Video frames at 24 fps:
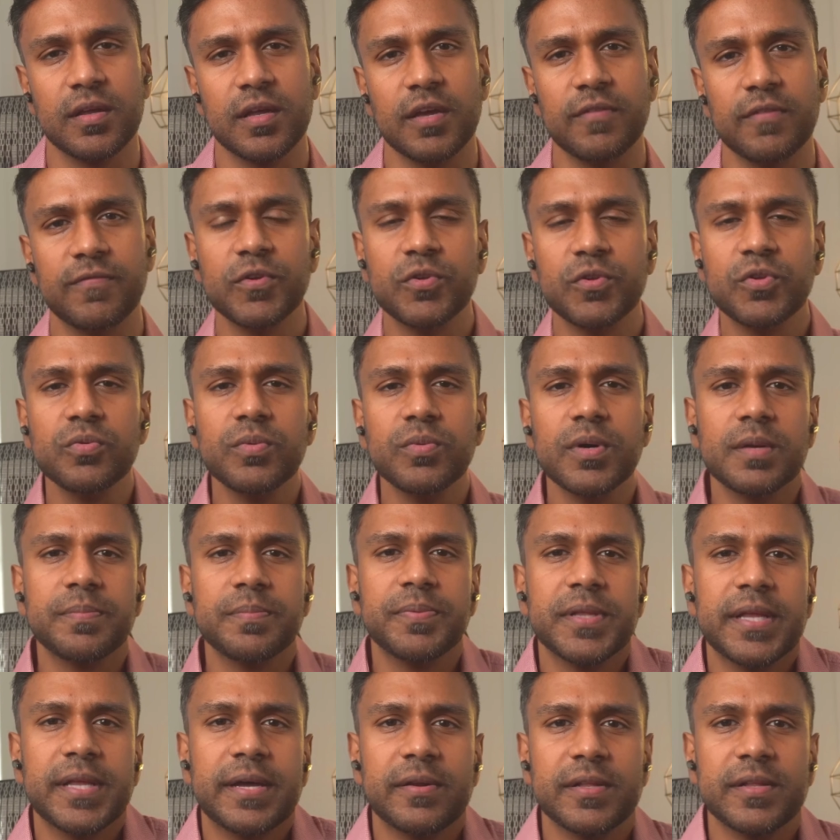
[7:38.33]
If you do want to
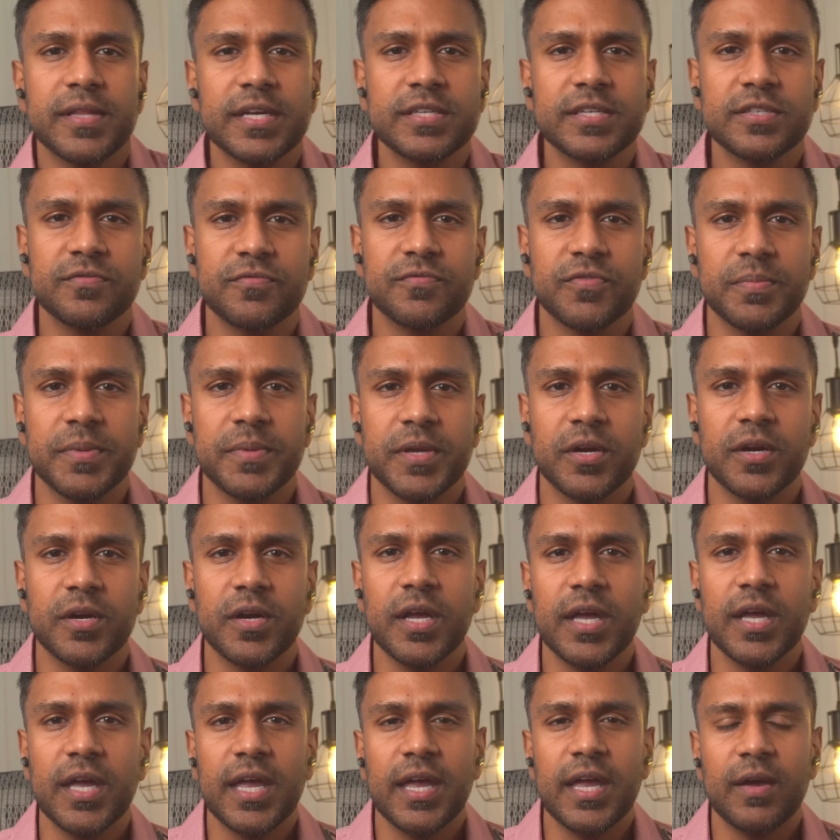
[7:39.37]
pull out a lesson from here,
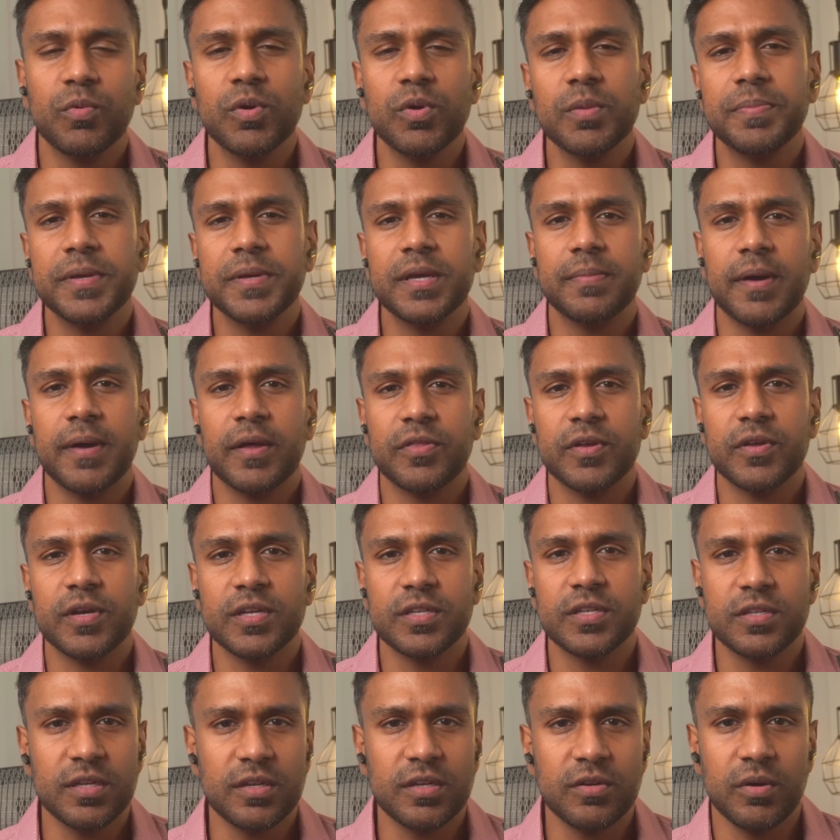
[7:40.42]
it would be about the
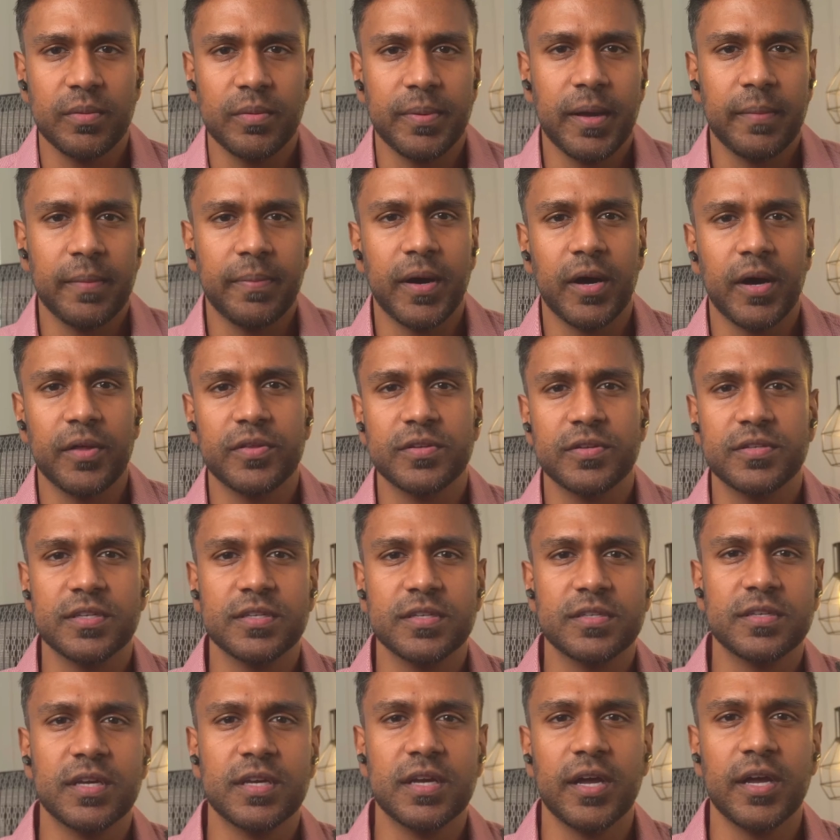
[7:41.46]
continuum
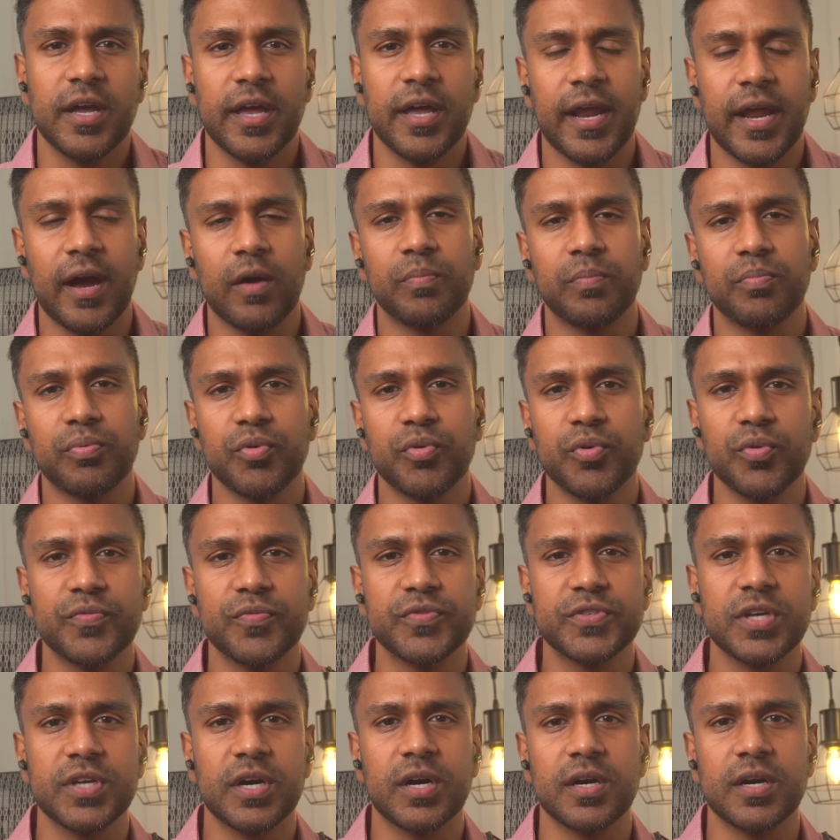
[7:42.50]
hypothesis and how proofs
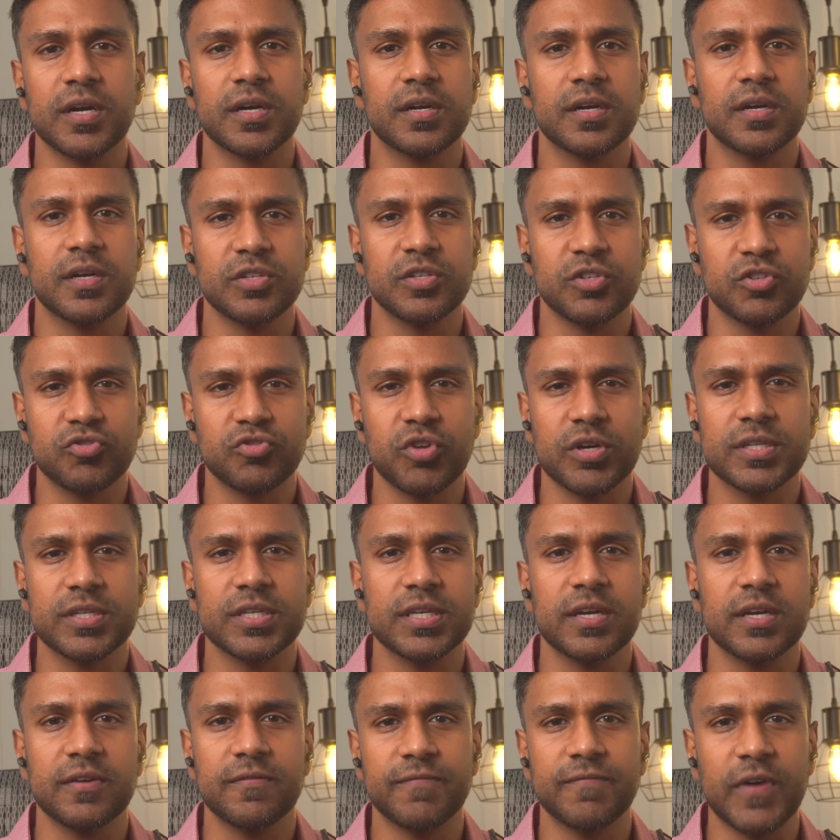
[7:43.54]
are constructing
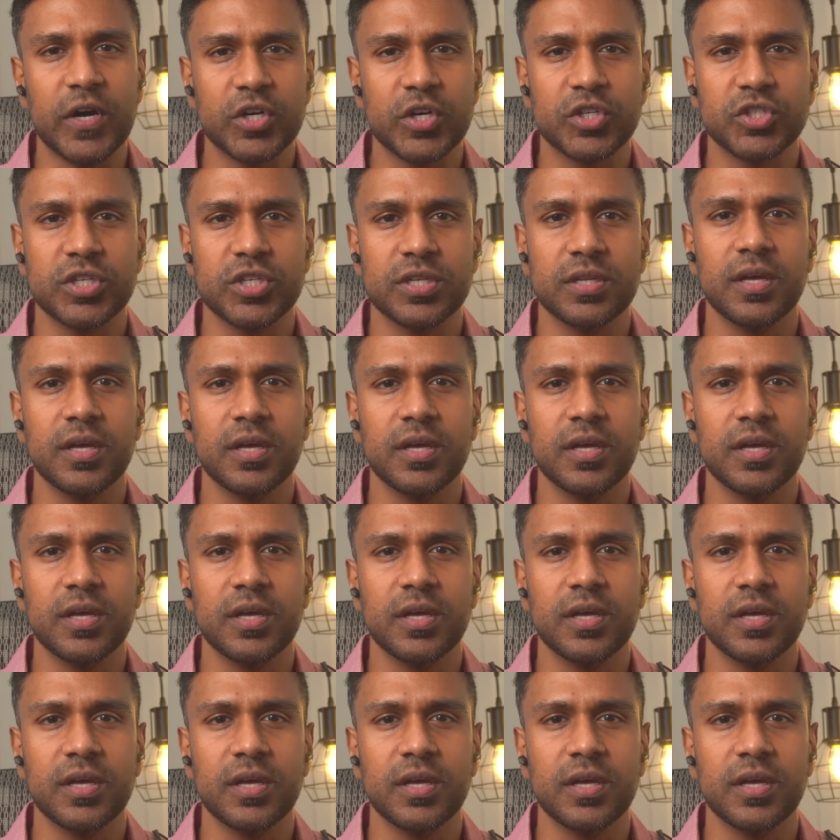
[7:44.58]
a function